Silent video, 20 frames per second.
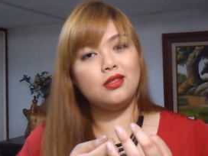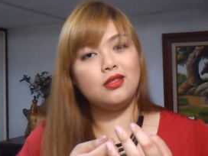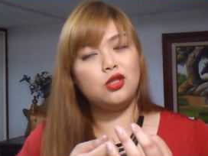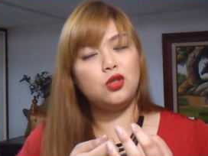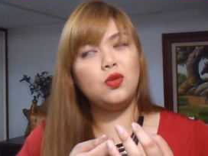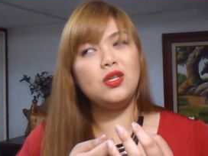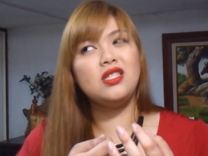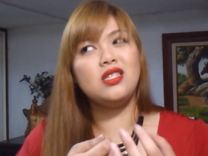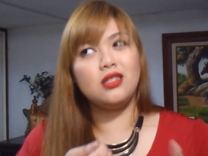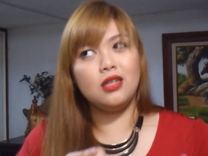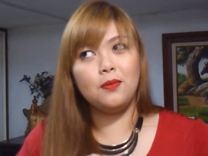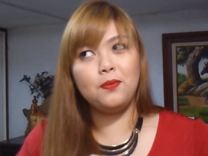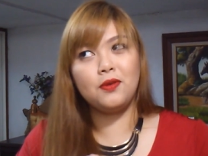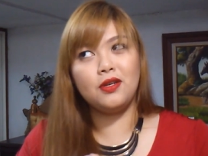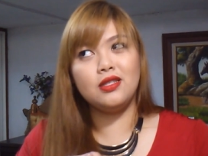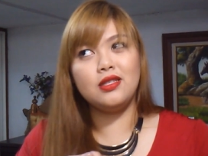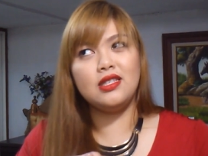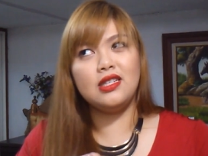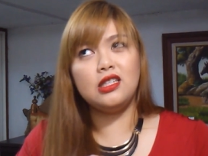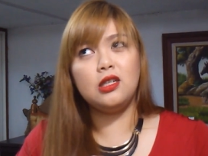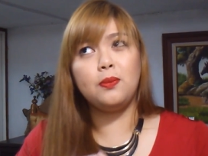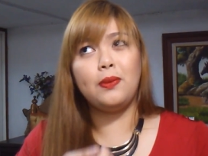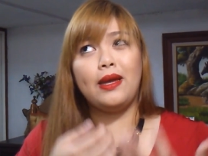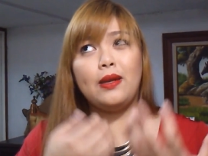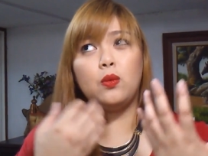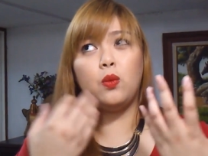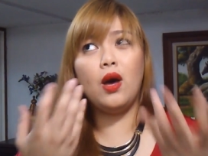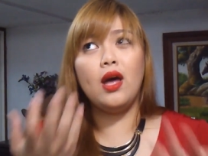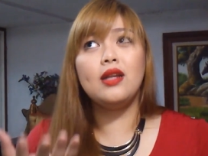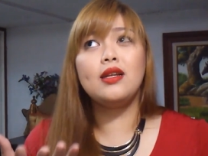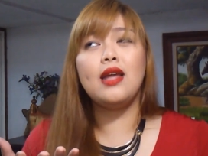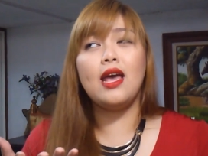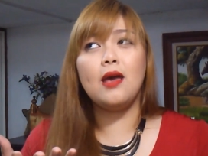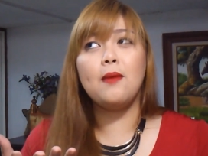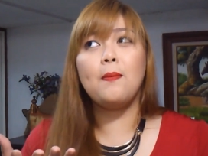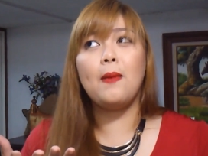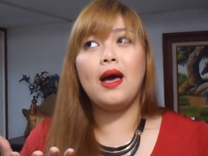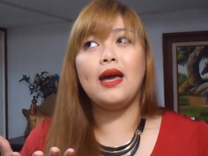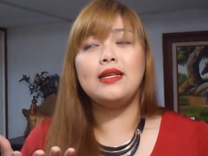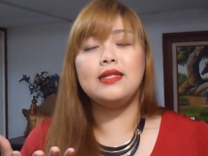twist up concealer pen what
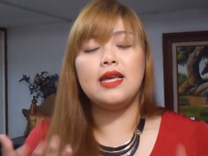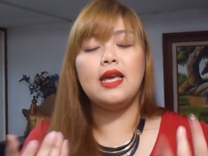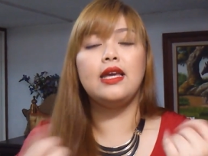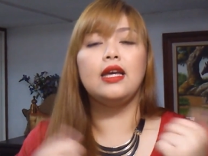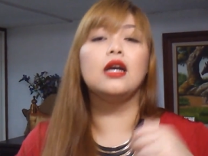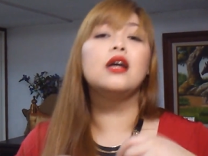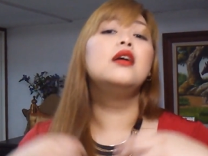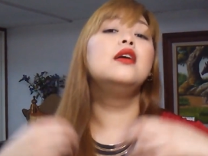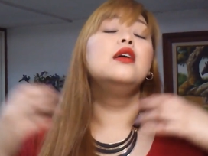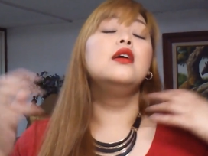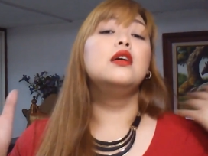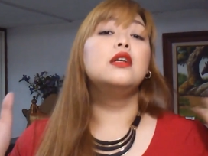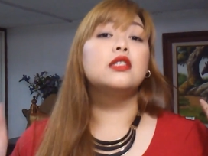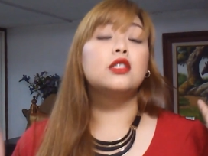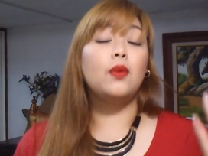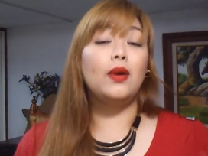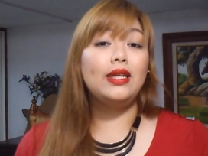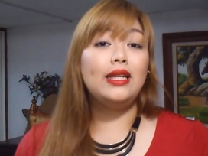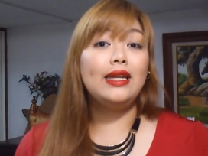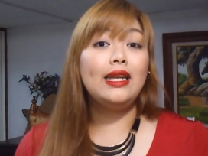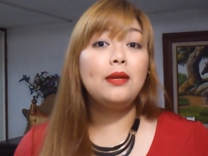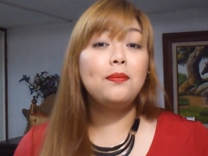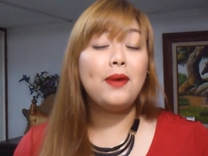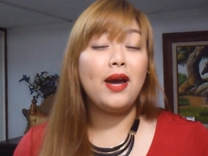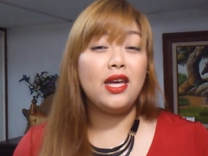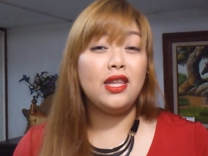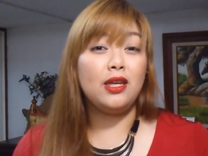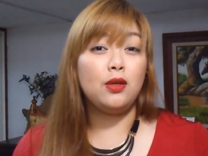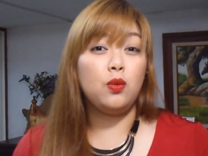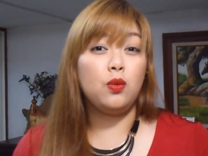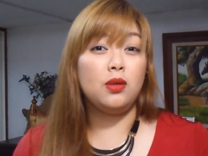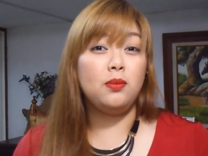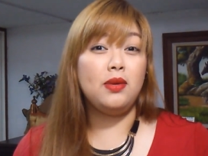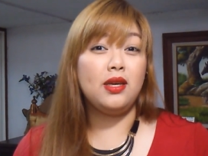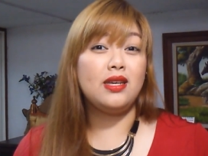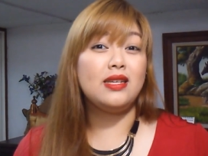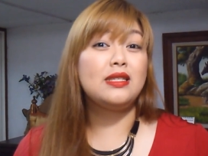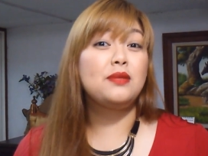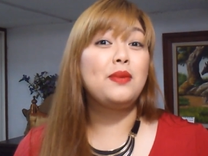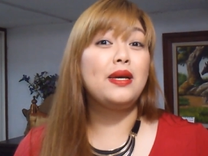am i saying so i didn't buy that one
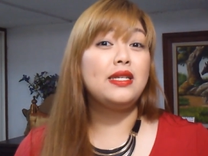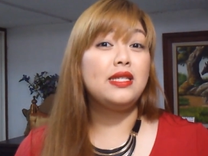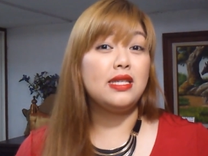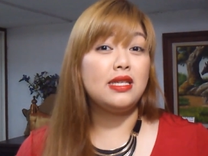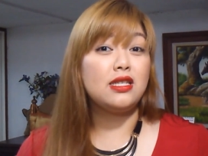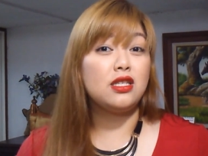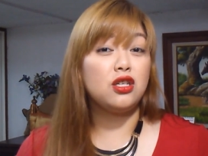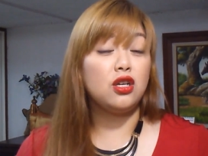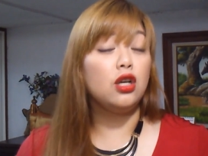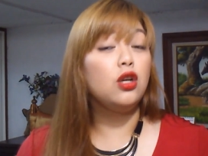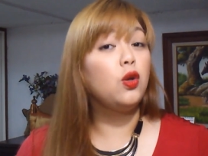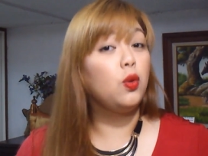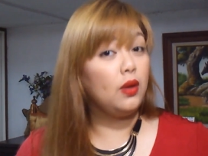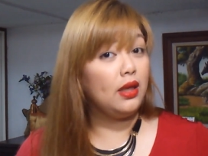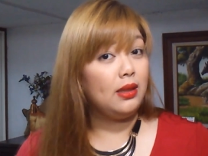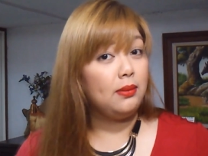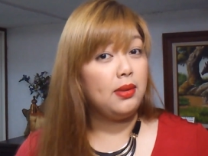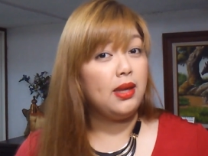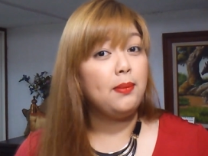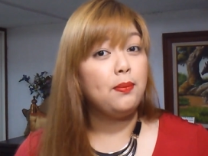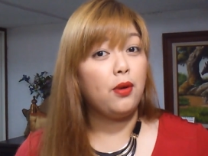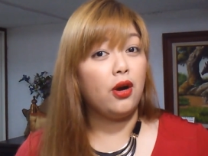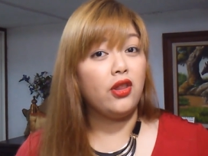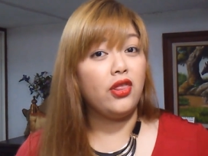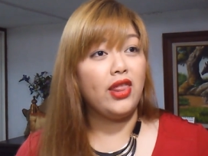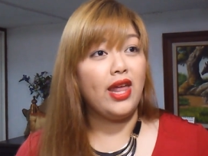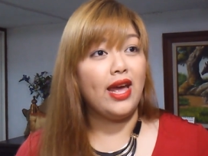because my sister queen bee bought